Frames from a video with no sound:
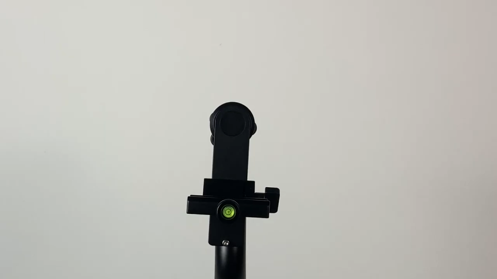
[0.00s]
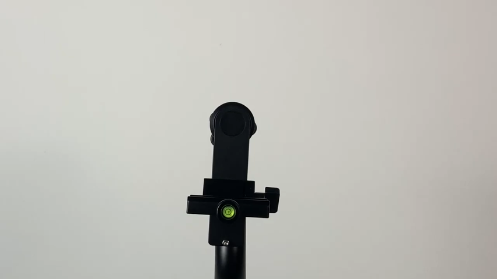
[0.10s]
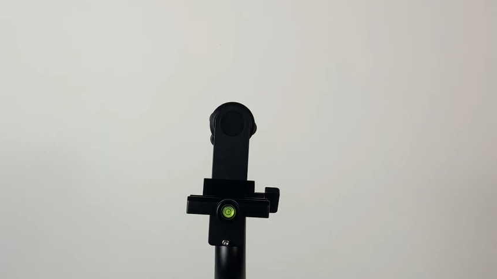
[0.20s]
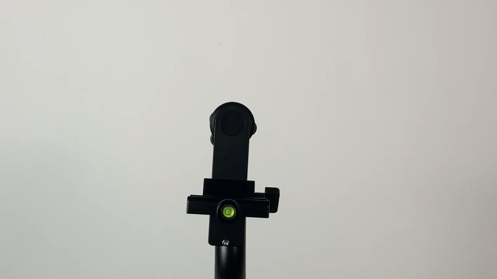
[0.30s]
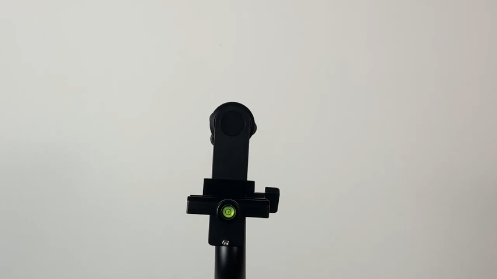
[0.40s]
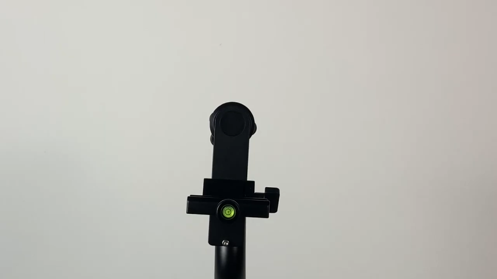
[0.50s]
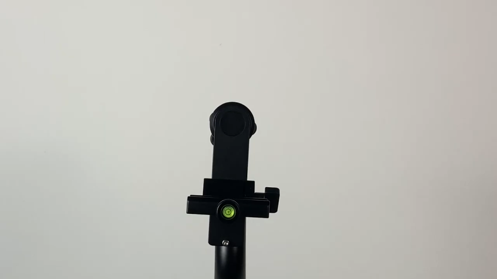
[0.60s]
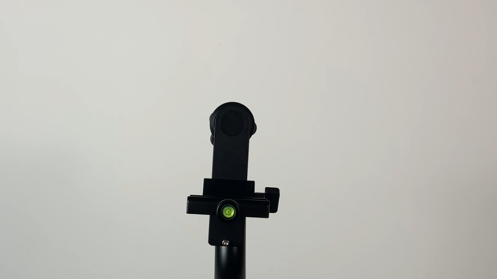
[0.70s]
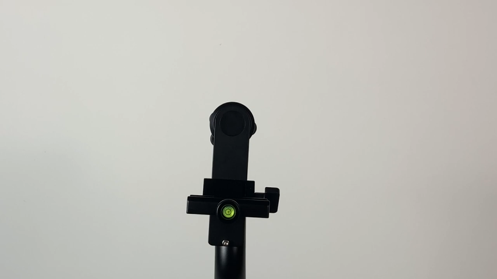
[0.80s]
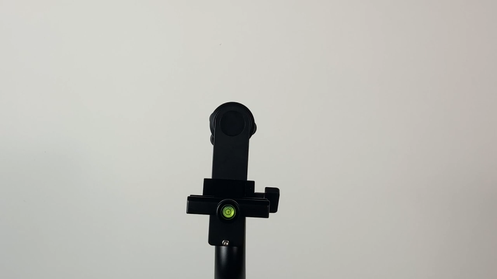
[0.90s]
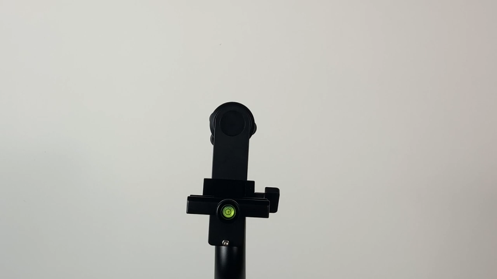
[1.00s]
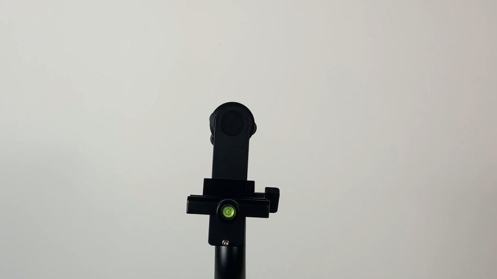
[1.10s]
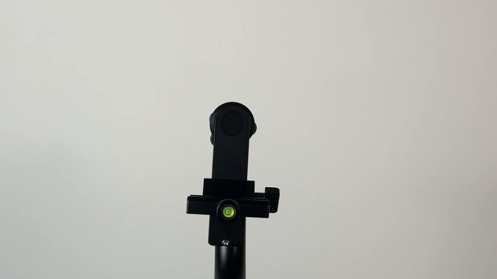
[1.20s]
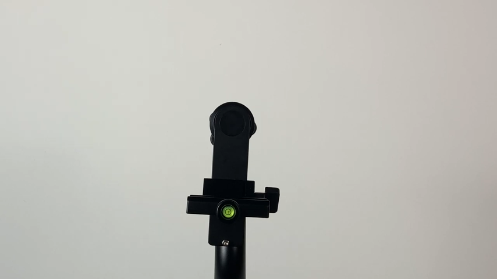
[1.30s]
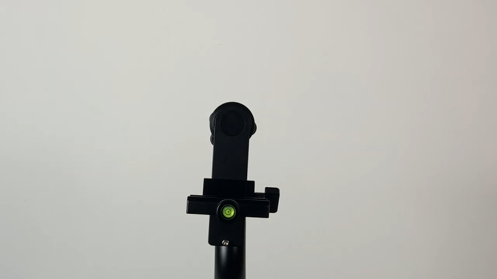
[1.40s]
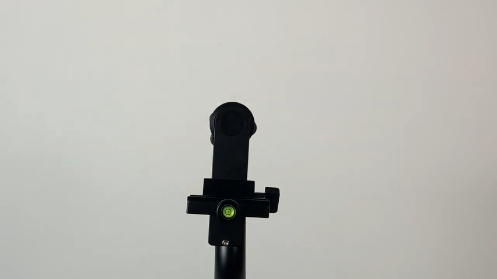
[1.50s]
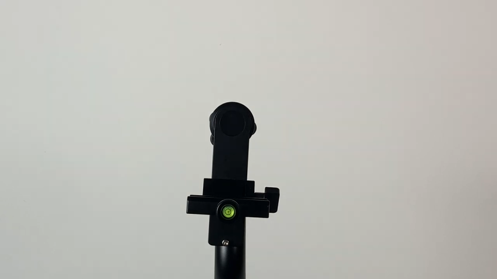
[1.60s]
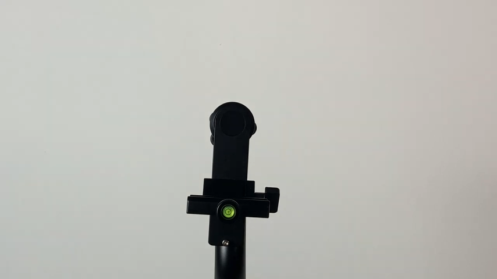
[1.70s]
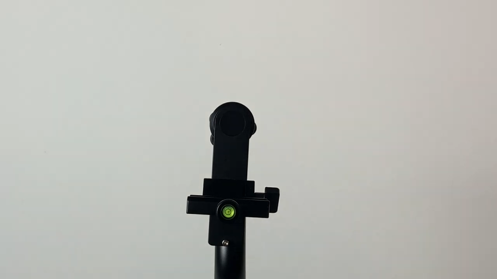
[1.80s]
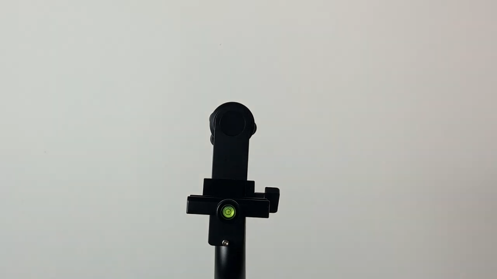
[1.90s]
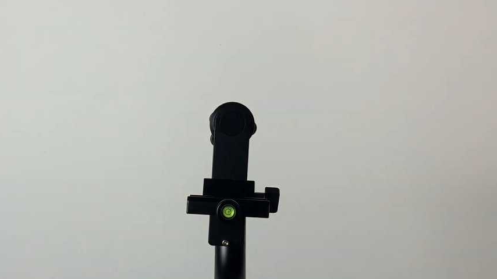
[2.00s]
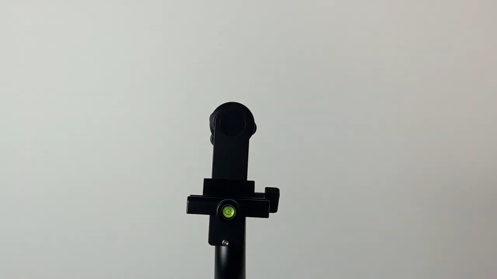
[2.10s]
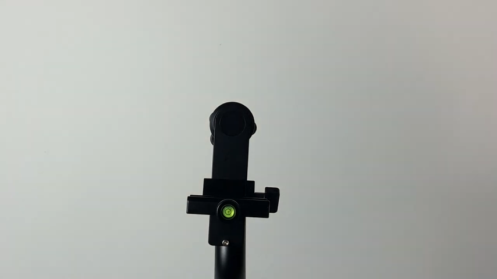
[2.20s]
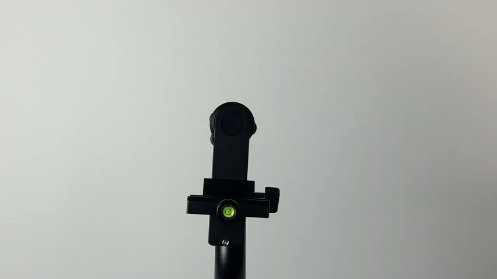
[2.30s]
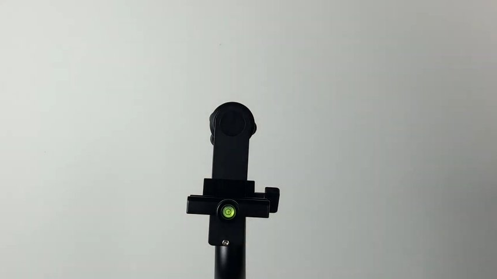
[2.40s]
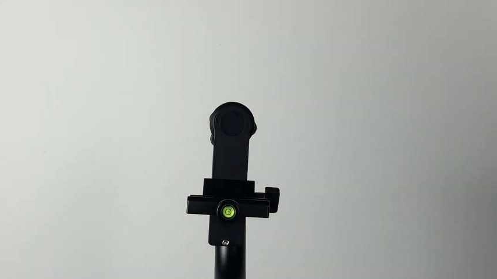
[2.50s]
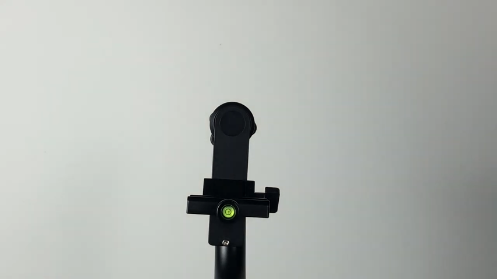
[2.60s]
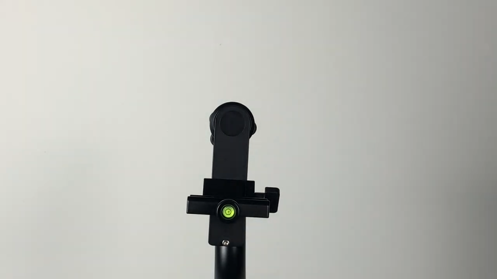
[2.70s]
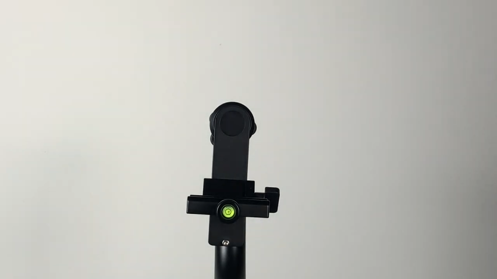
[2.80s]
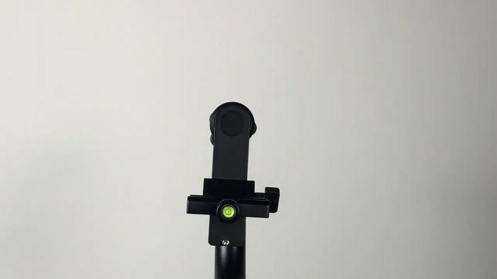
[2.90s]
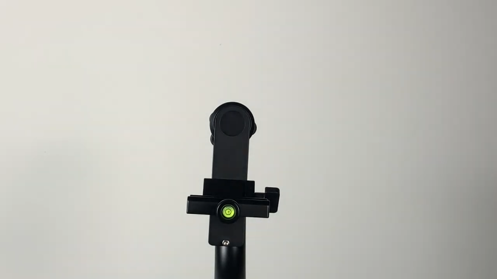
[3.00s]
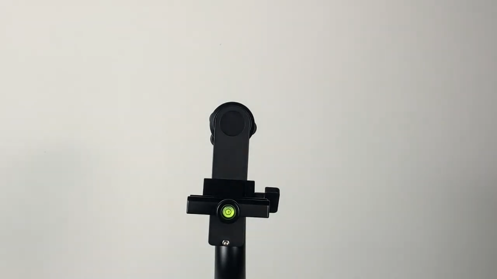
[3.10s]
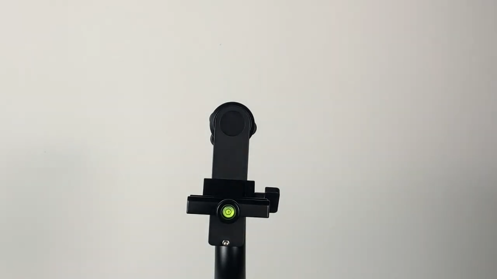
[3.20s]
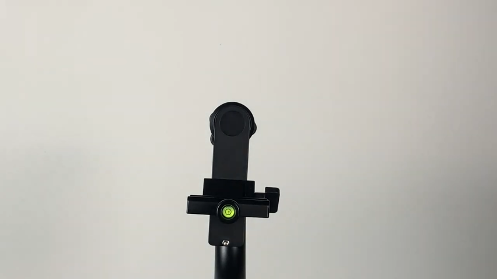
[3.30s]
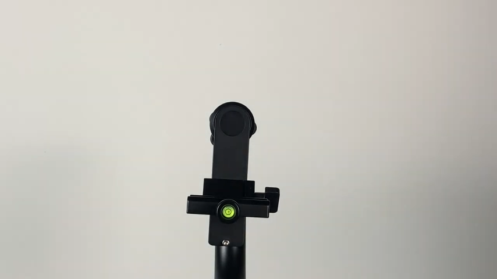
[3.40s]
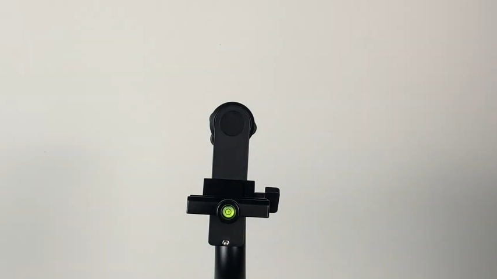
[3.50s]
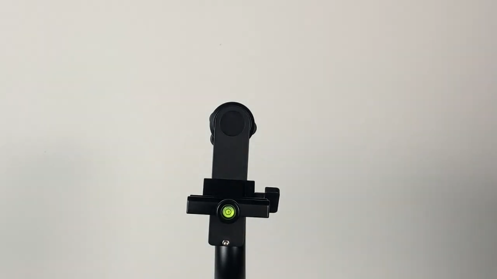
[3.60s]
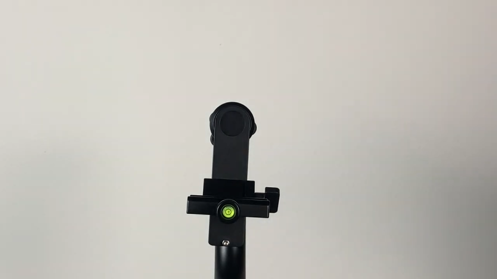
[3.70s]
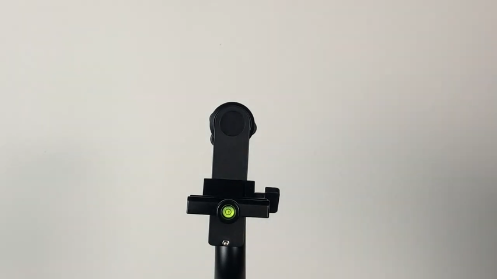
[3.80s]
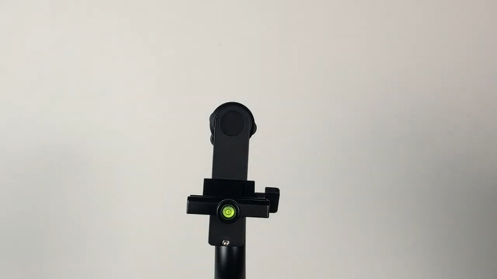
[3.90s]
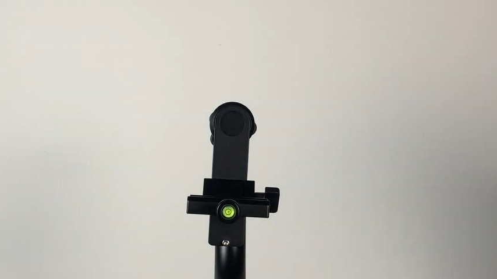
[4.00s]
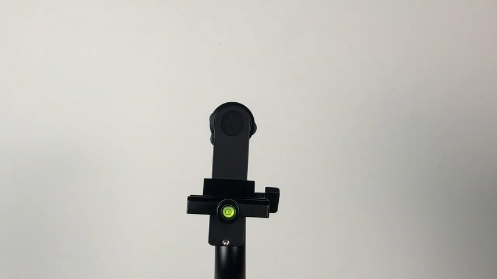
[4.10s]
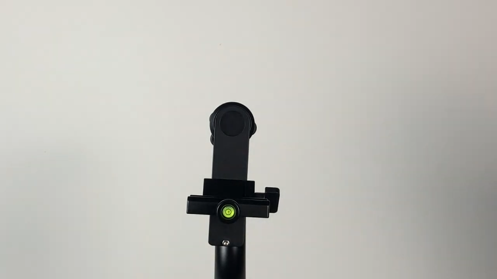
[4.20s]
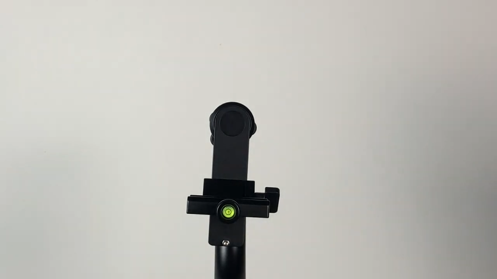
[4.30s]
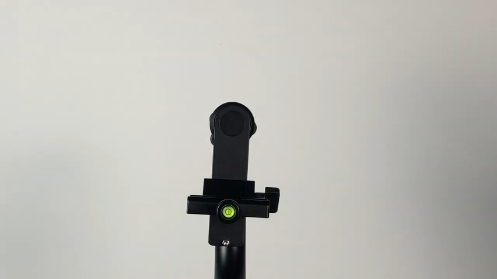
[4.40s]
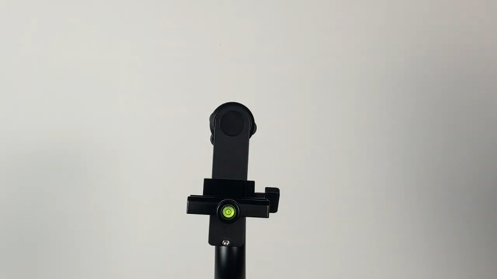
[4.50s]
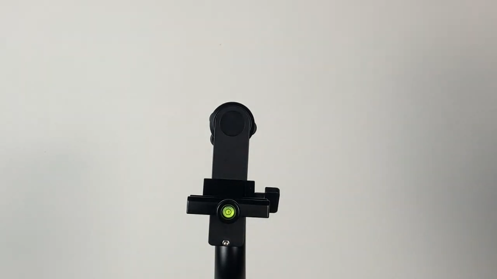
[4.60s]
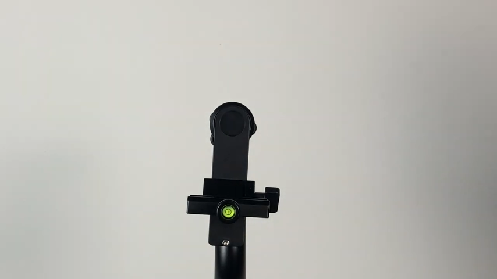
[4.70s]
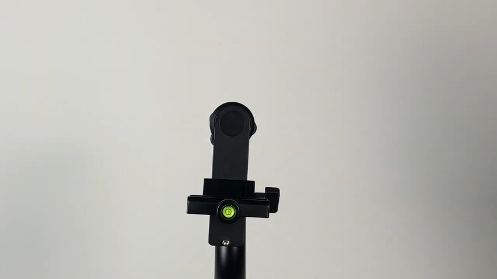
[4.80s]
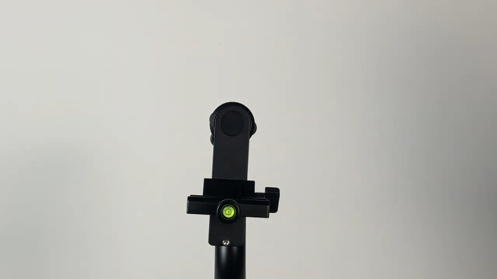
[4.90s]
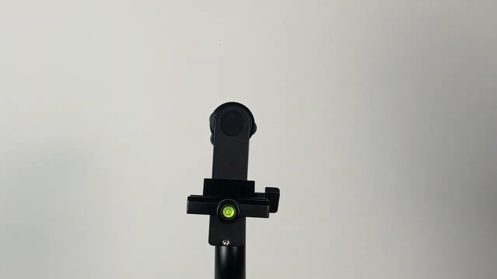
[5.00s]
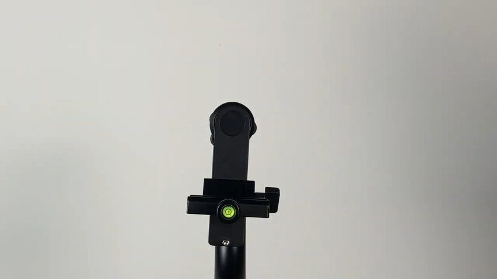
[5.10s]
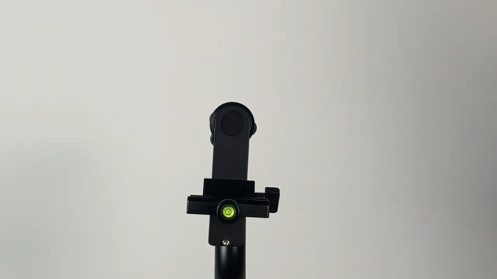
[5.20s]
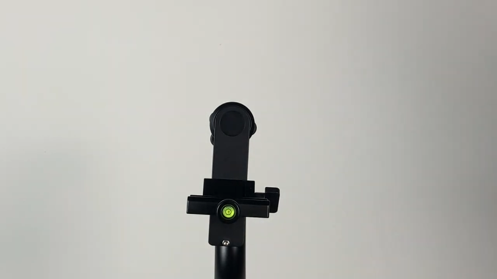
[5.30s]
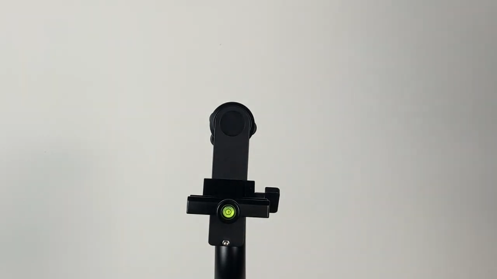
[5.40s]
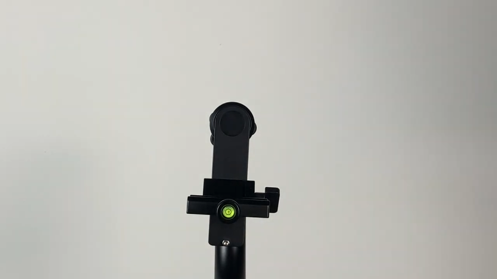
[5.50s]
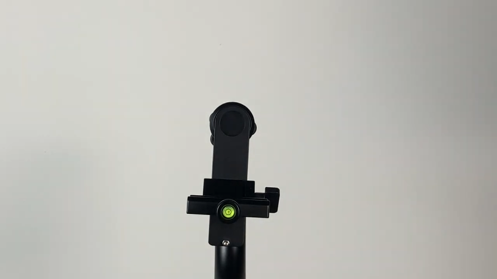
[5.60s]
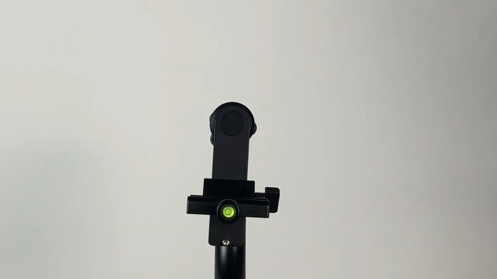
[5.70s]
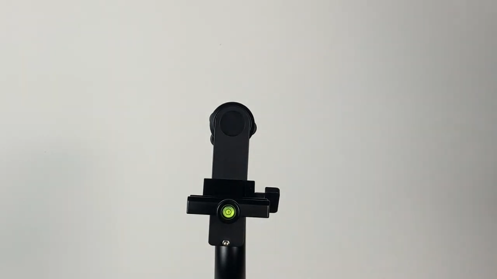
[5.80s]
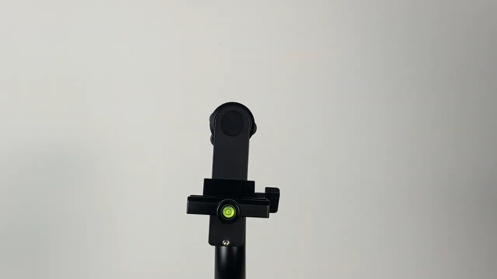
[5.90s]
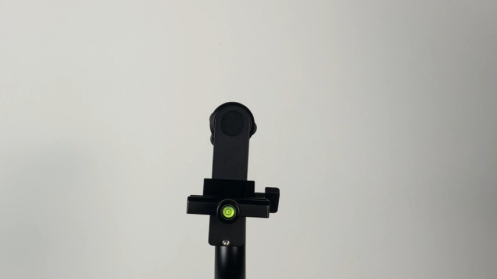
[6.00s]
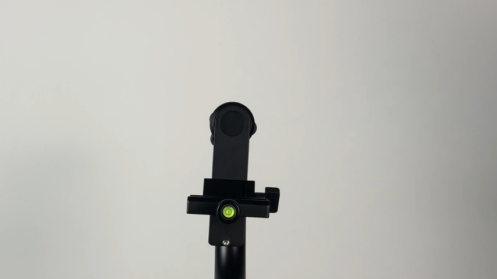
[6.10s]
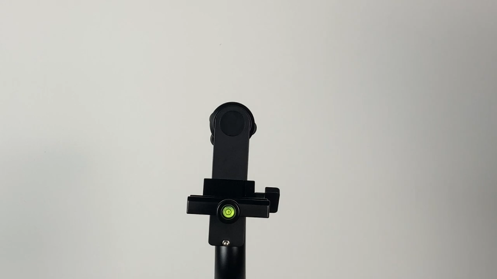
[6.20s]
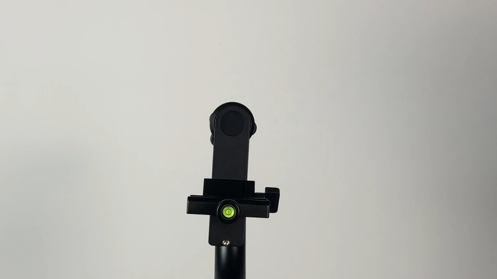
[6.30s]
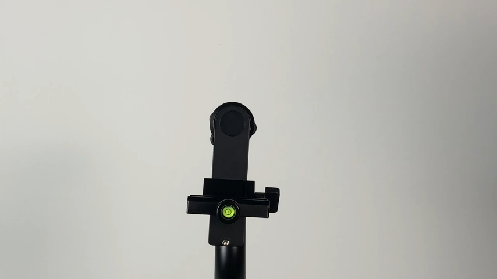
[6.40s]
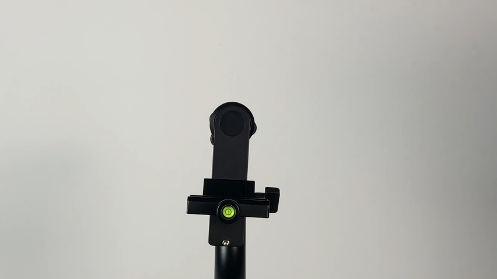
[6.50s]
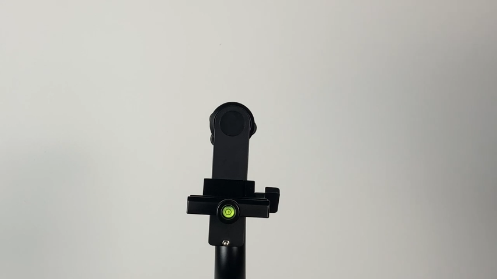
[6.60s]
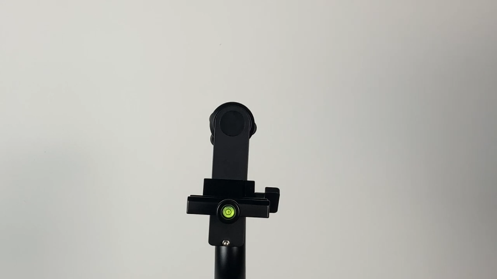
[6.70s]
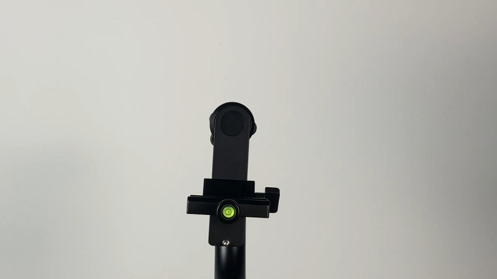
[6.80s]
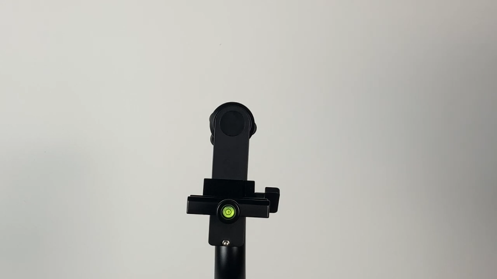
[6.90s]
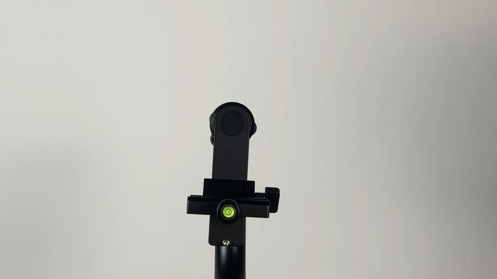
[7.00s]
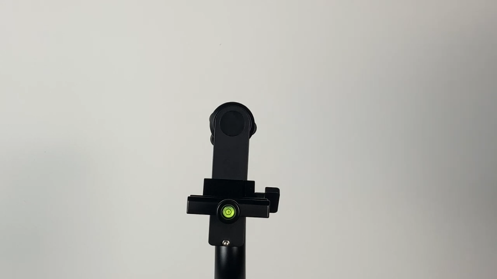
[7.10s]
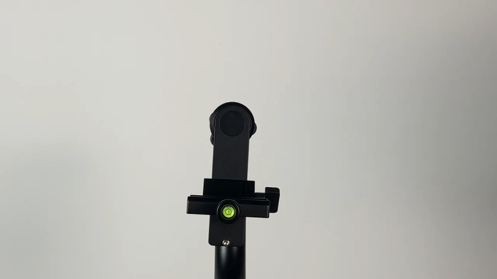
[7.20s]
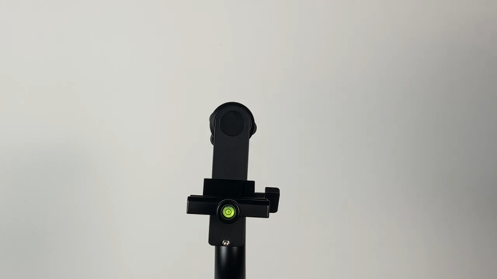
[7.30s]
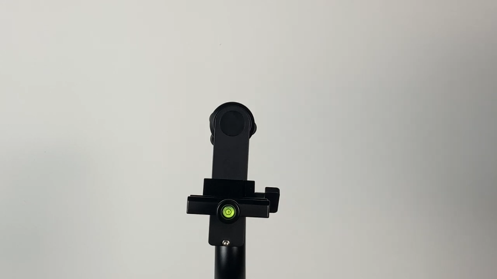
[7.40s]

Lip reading: (no speaker visible)